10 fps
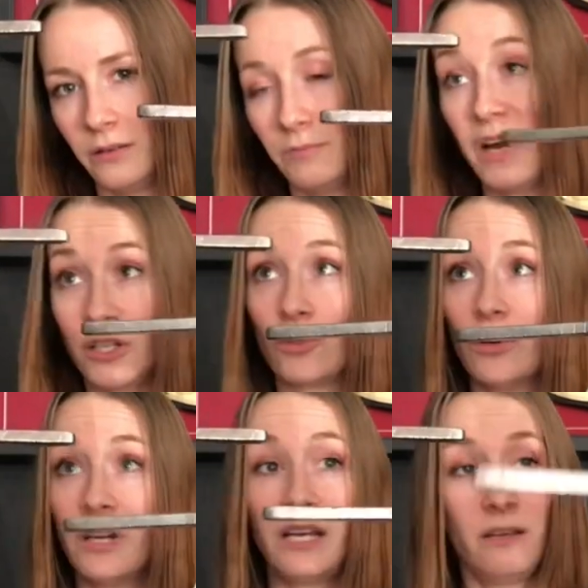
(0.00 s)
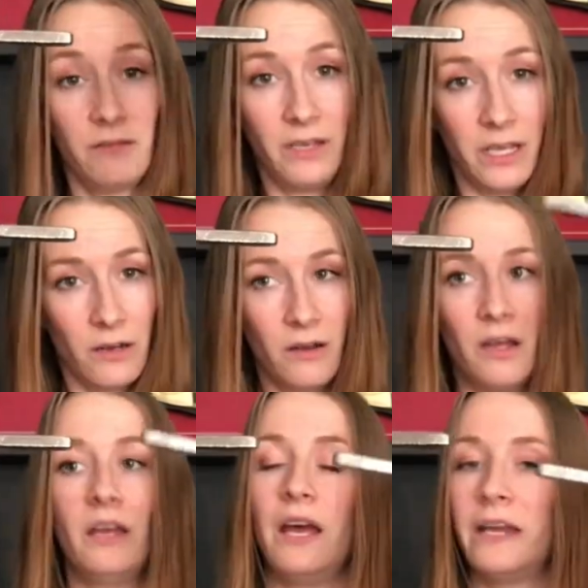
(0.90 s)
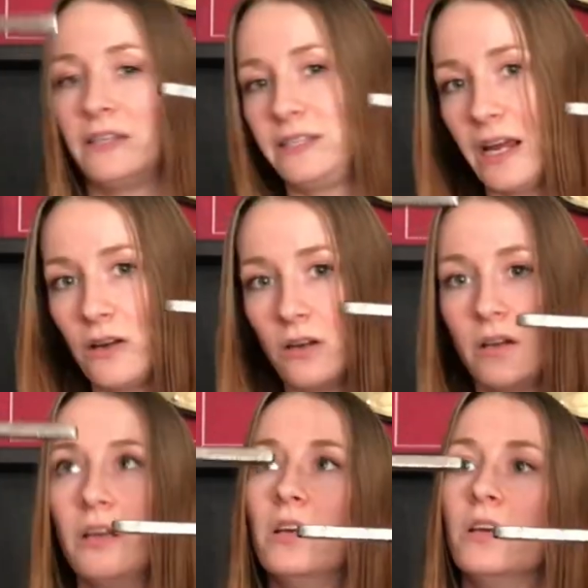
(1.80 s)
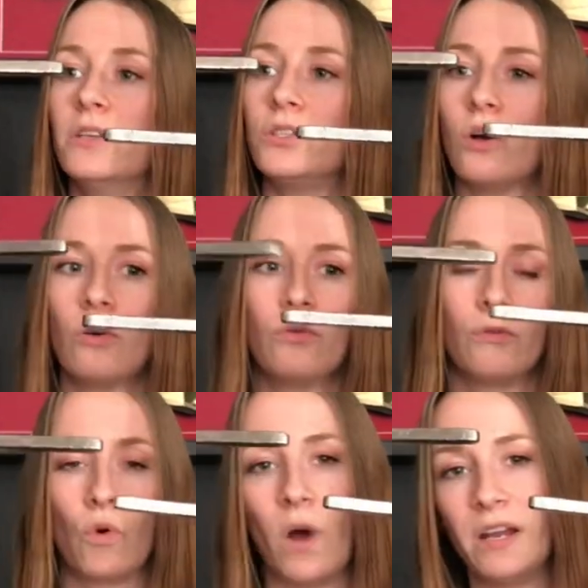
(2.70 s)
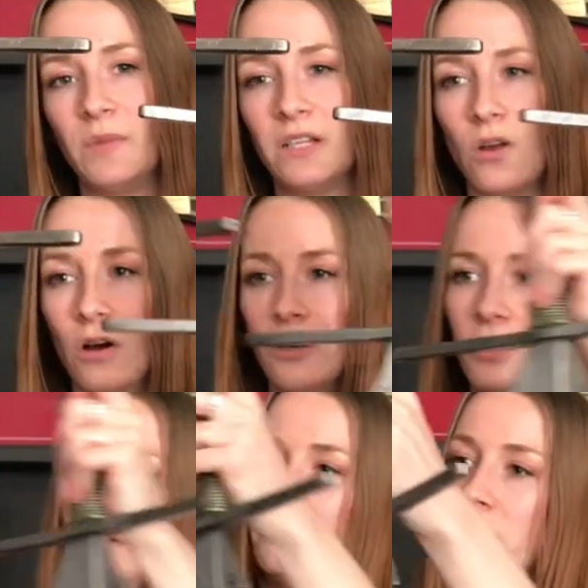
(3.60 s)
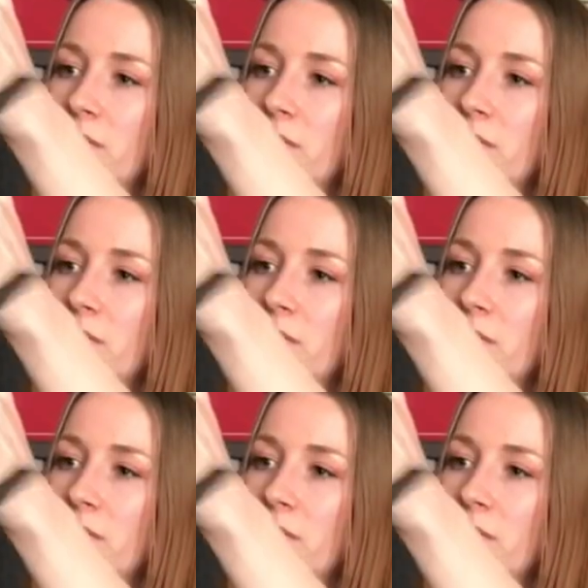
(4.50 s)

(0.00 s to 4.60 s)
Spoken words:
my shorty here and the Standard. So quite a bit longer